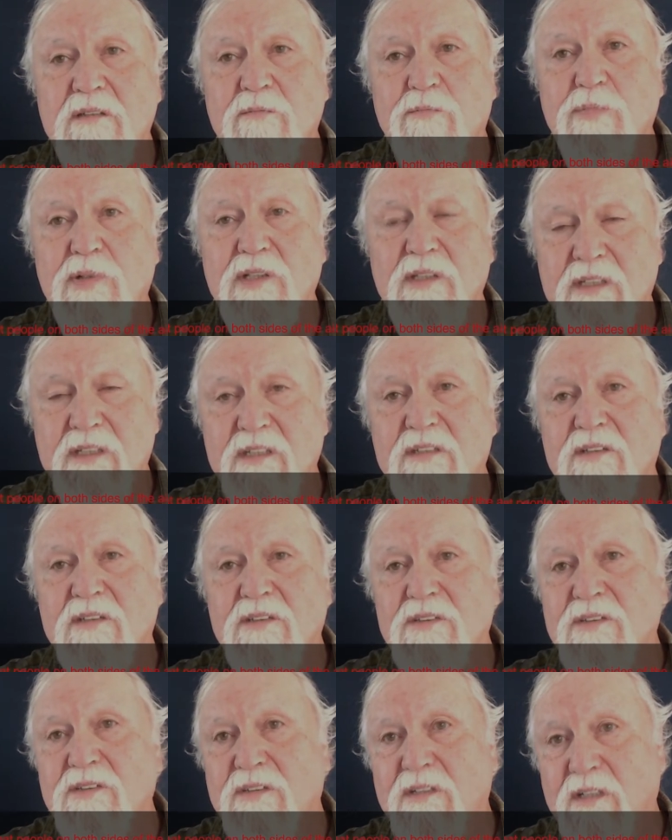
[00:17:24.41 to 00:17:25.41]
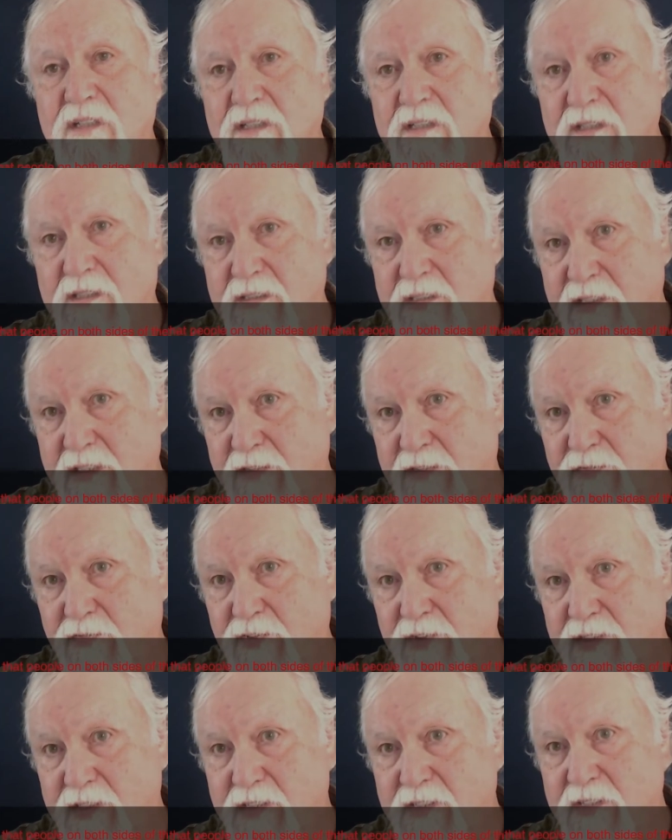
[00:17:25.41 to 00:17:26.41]
political
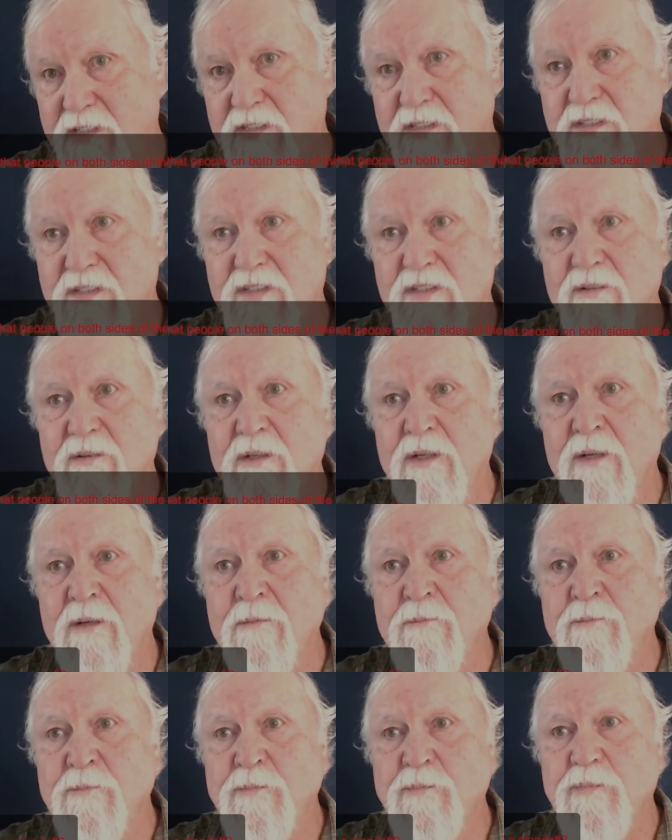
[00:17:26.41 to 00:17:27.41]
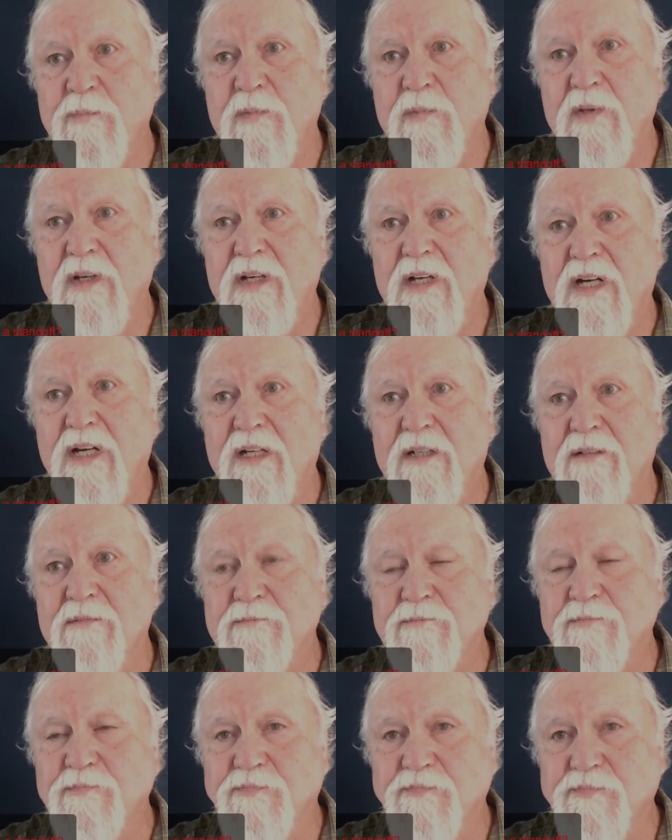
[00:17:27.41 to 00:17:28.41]
differences. Um,